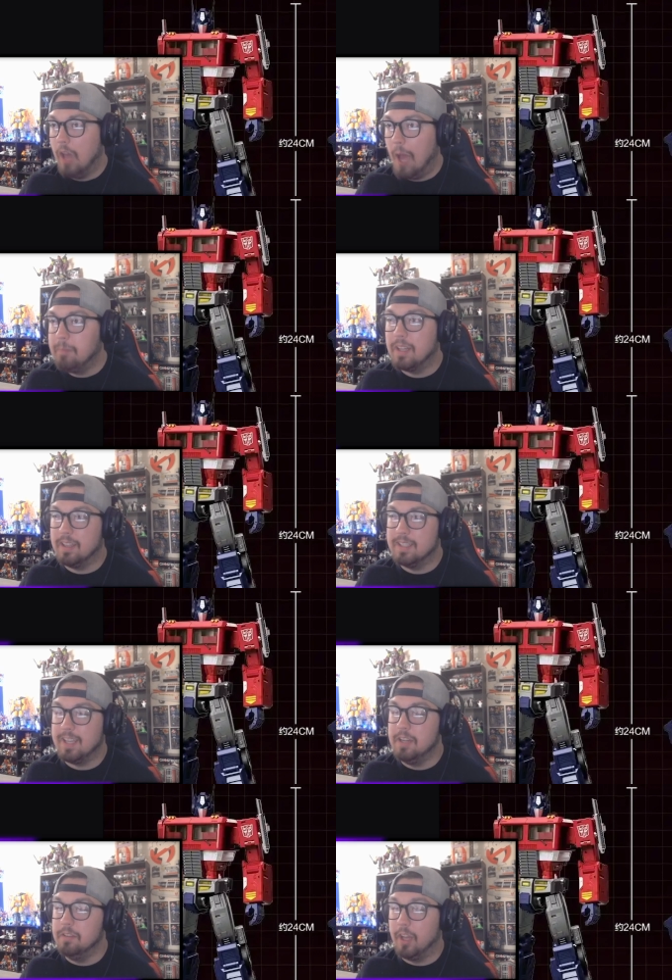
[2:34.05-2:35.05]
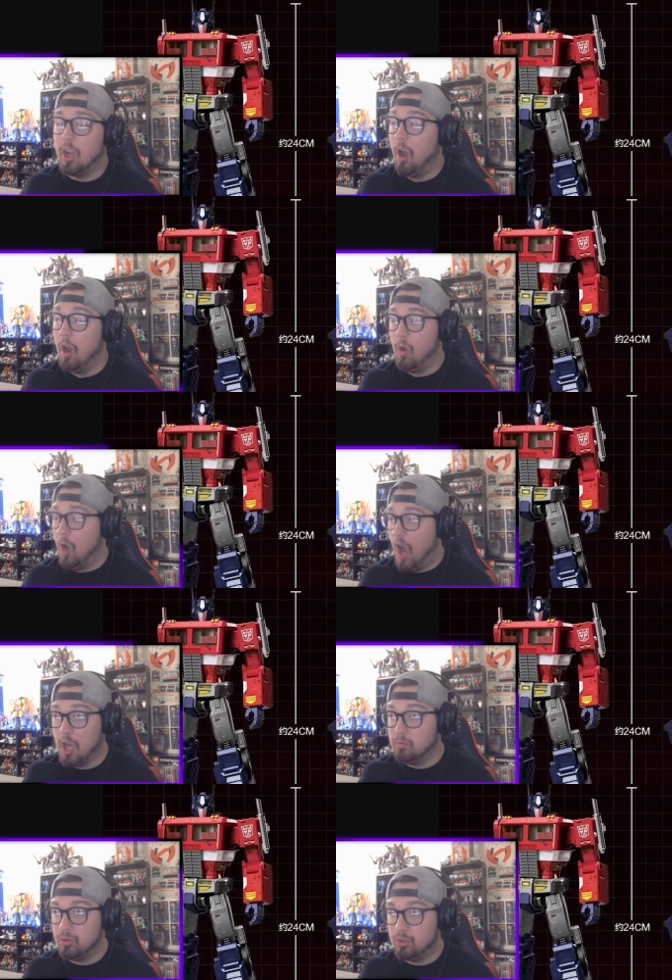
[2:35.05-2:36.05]
I'm not going to say, like, oh,
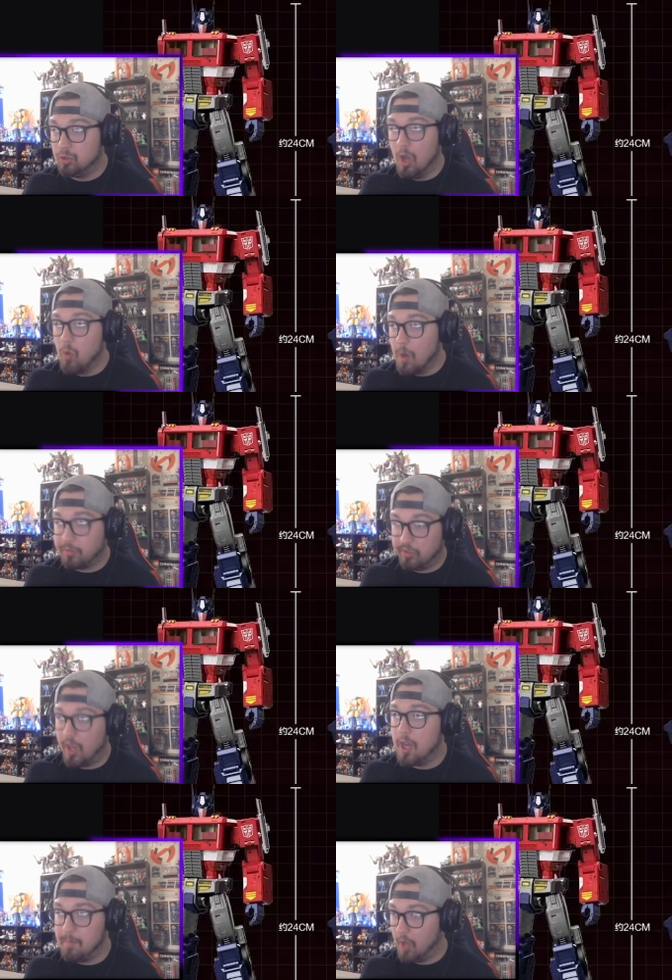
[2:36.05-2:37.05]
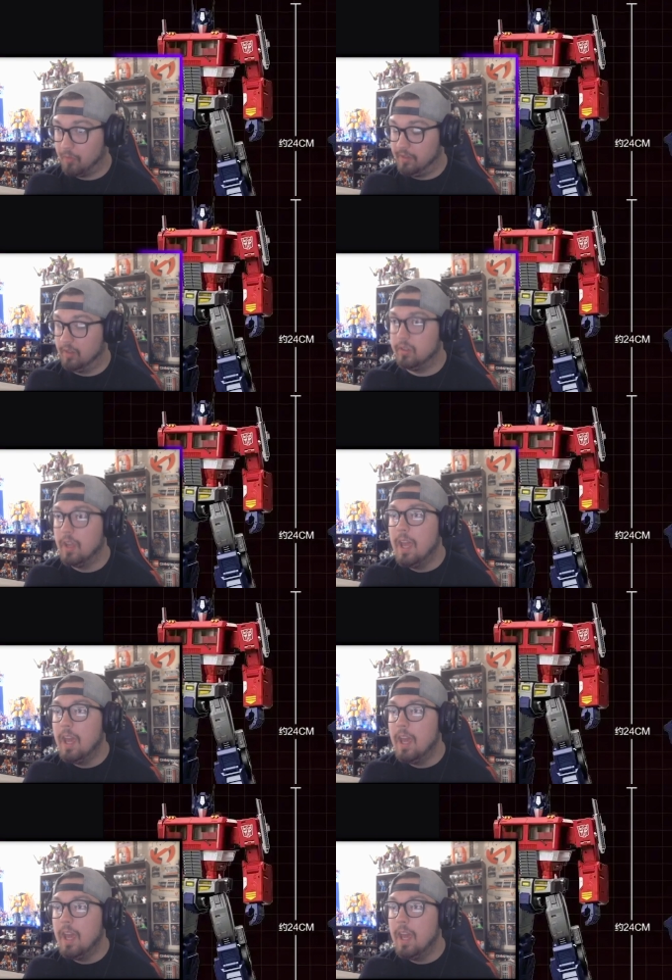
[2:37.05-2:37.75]
I'm so upset about this.